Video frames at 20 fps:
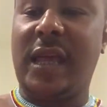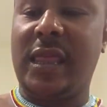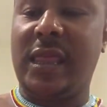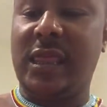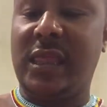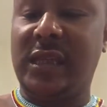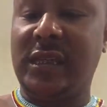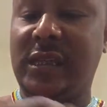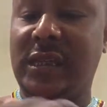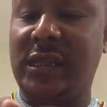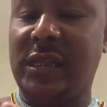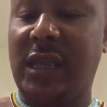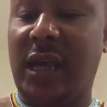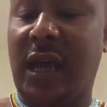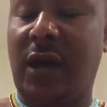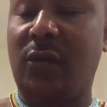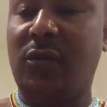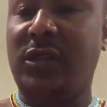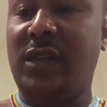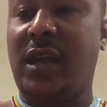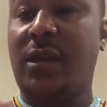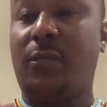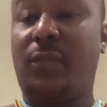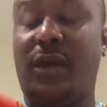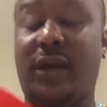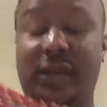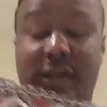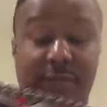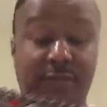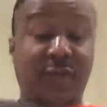and this is the outside
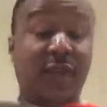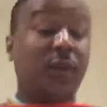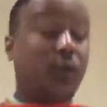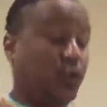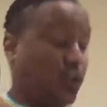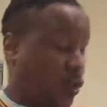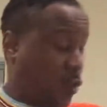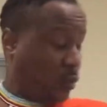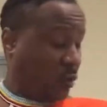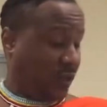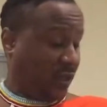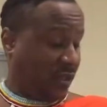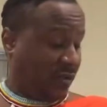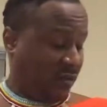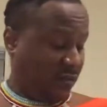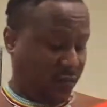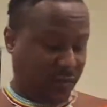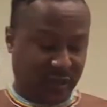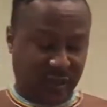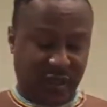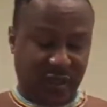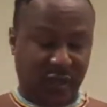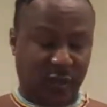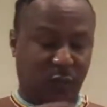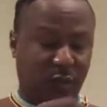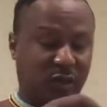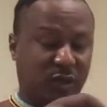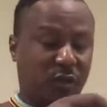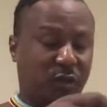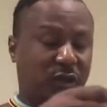part. So those are the first things
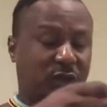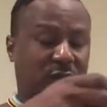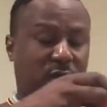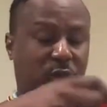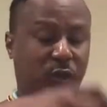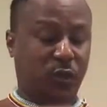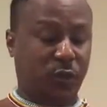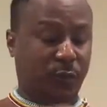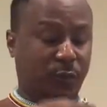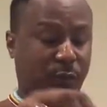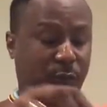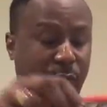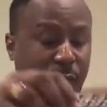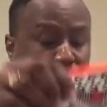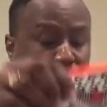which you need to